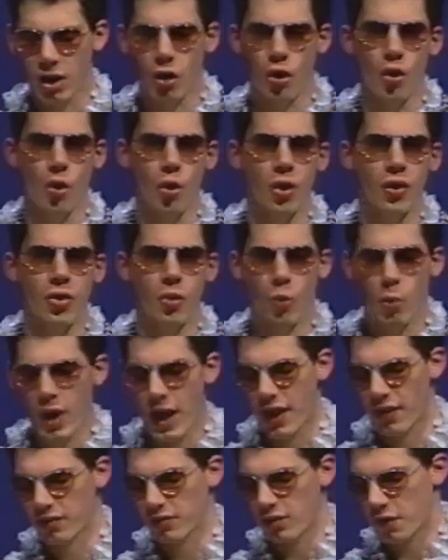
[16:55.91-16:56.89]
in the
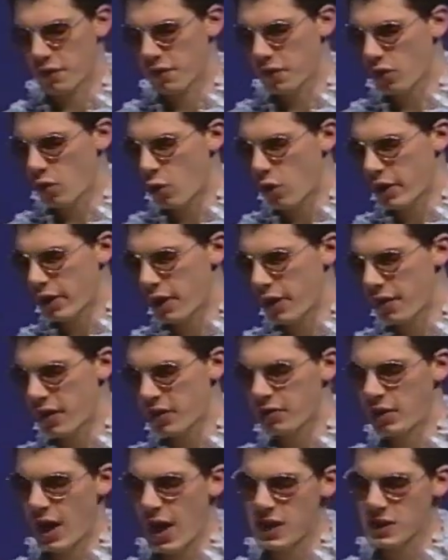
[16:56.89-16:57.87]
northwest of Florida,
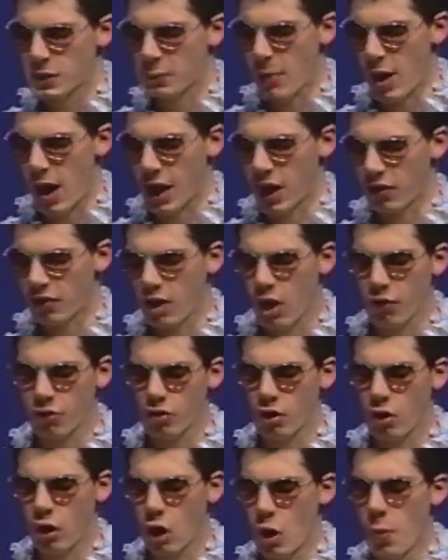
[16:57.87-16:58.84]
this hotspot is
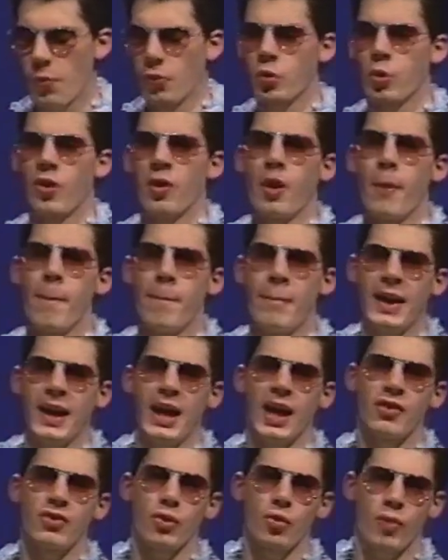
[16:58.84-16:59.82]
also home to one of the
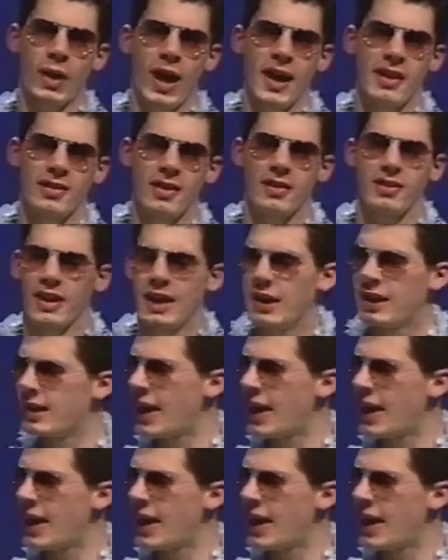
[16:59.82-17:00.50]
biggest races in